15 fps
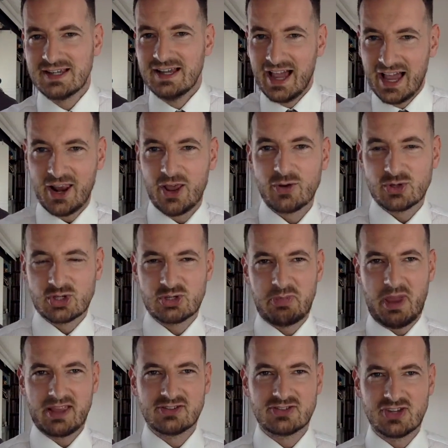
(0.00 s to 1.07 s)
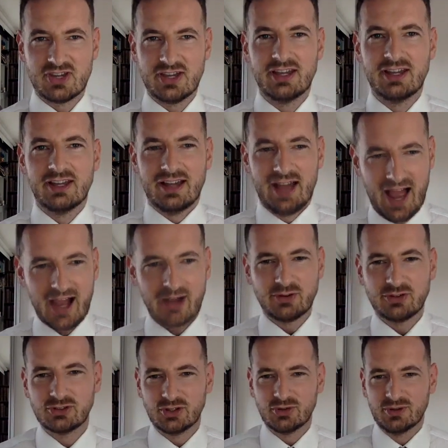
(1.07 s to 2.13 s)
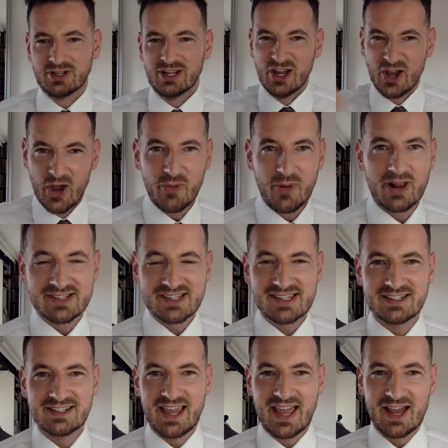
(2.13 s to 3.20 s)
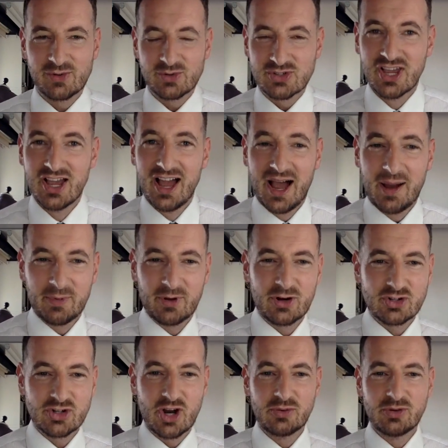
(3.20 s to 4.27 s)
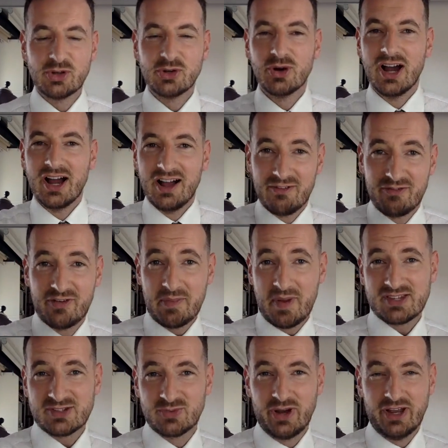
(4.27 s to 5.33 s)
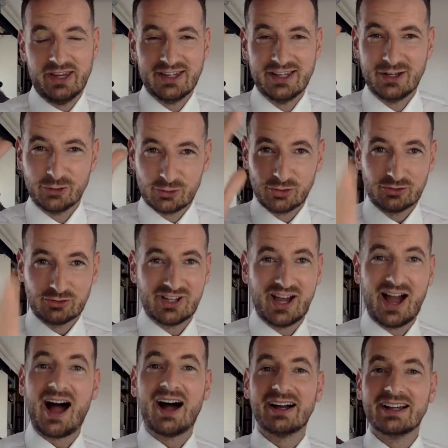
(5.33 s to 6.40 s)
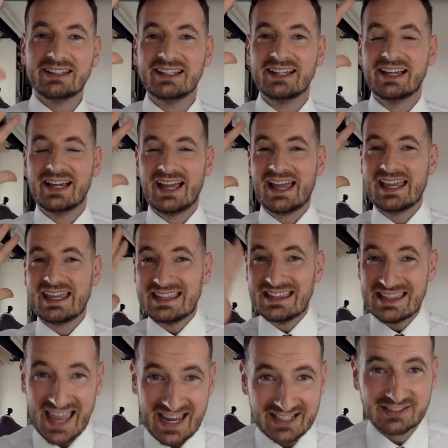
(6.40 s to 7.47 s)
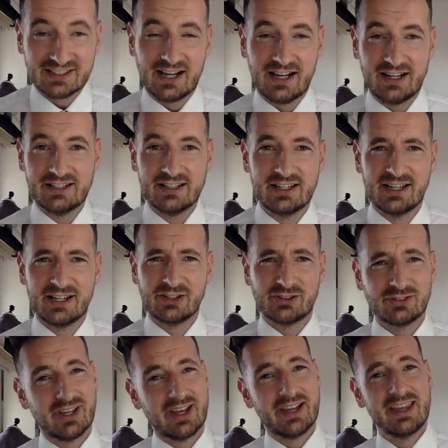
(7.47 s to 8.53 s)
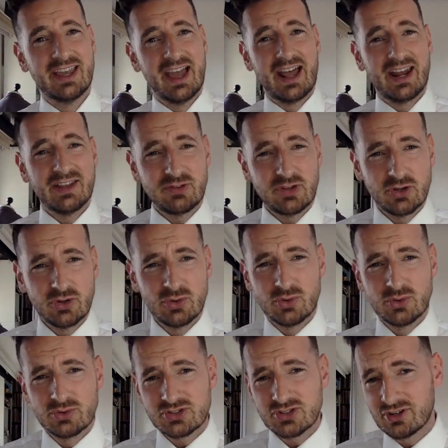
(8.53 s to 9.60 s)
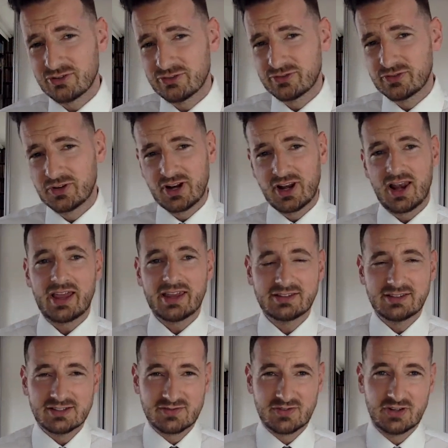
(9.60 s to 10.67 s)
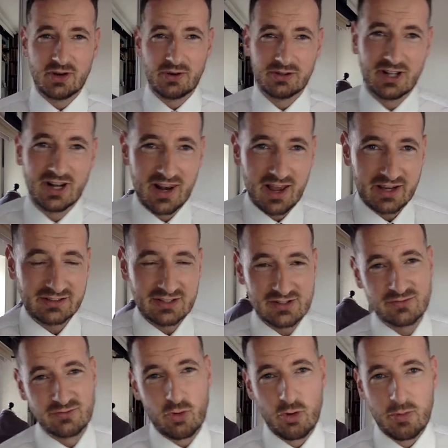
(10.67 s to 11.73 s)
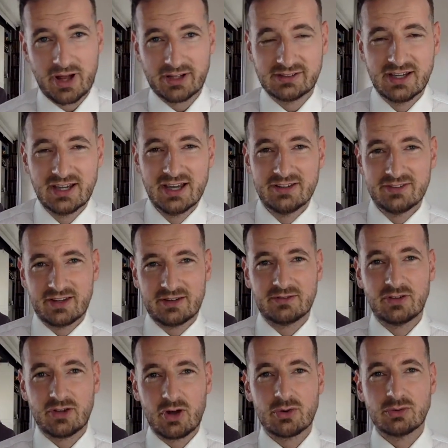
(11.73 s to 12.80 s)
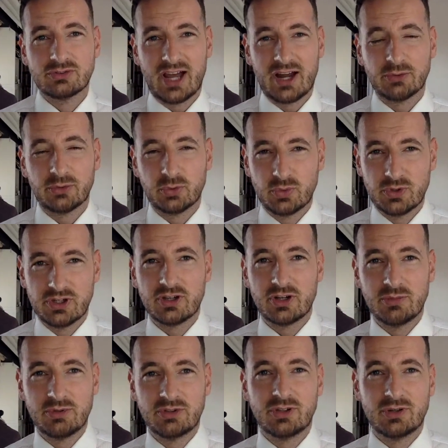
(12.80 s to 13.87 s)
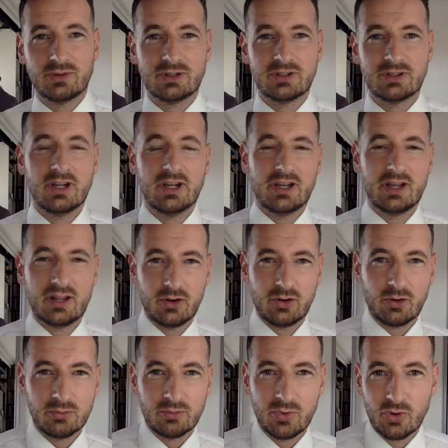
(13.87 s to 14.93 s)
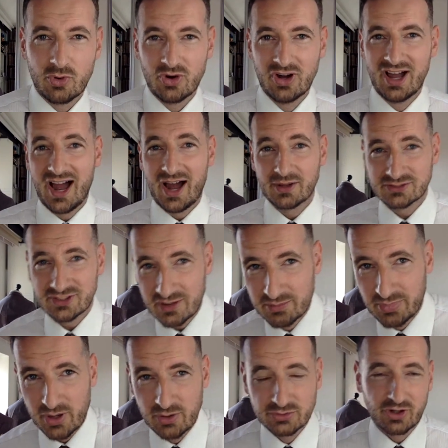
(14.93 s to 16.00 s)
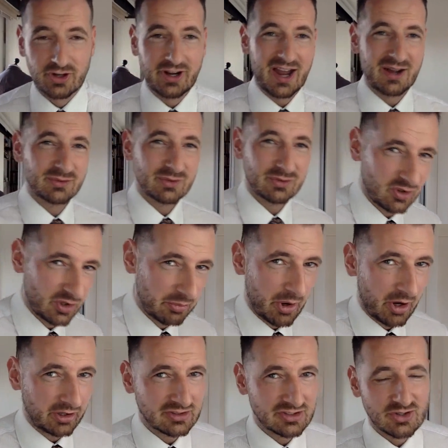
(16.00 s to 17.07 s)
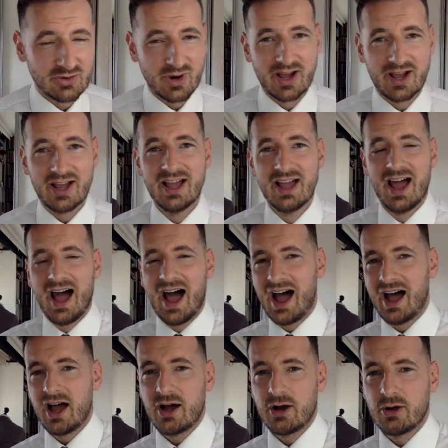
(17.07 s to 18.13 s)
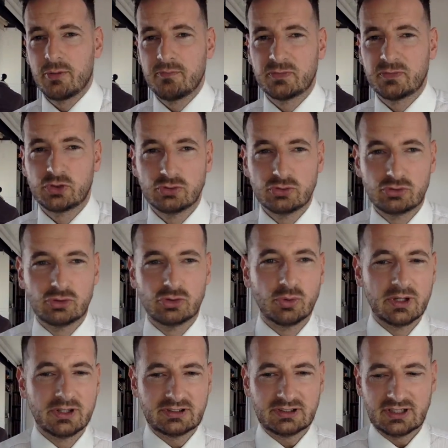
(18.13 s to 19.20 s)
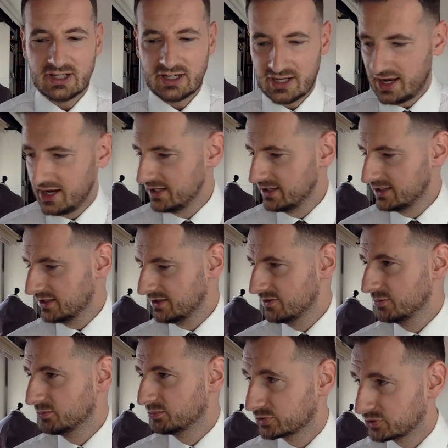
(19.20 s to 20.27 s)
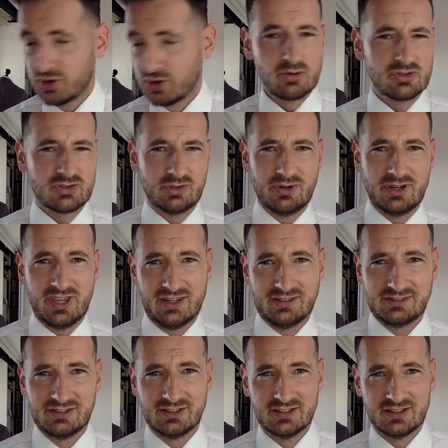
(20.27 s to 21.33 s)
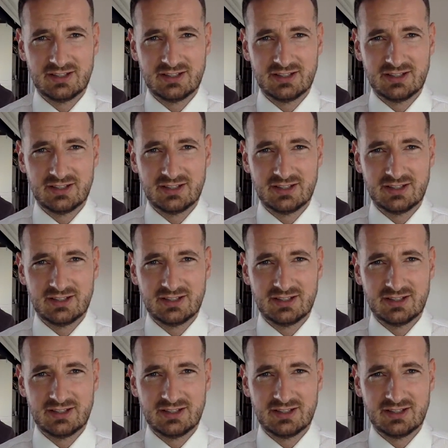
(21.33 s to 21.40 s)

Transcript: Hello, Spencer. How are you doing? Who else is in the house? I'm going to show you the best way to tie a necktie today. And if you sort of going to like this video and like this format, then no doubt we're going to be doing a lot more how to tie a bow tie, how to fold a pocket square, how to do it like the pros doing it.